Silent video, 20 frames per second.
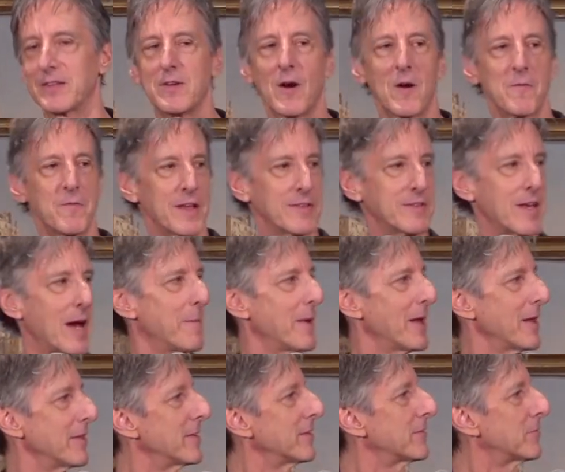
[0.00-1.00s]
No offense,
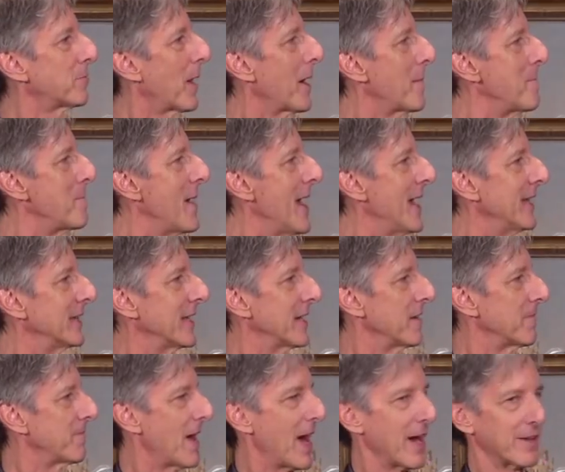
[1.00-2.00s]
this is probably mainly
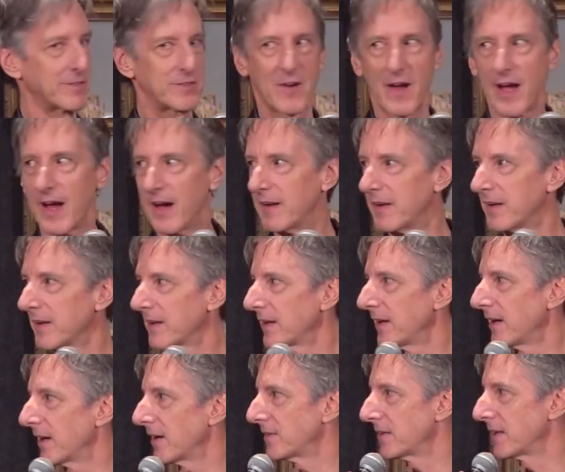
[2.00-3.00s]
a Fox crowd
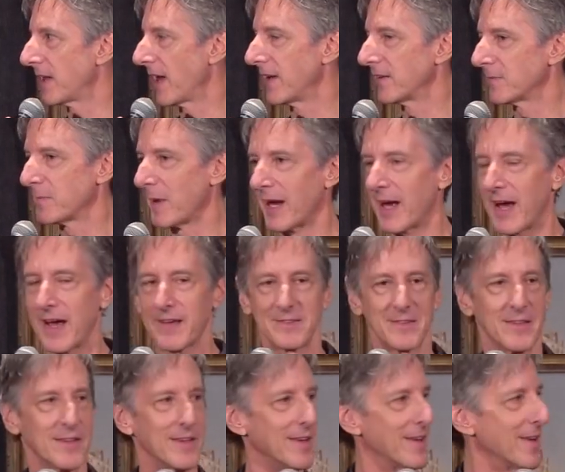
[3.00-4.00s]
here today, is my guess.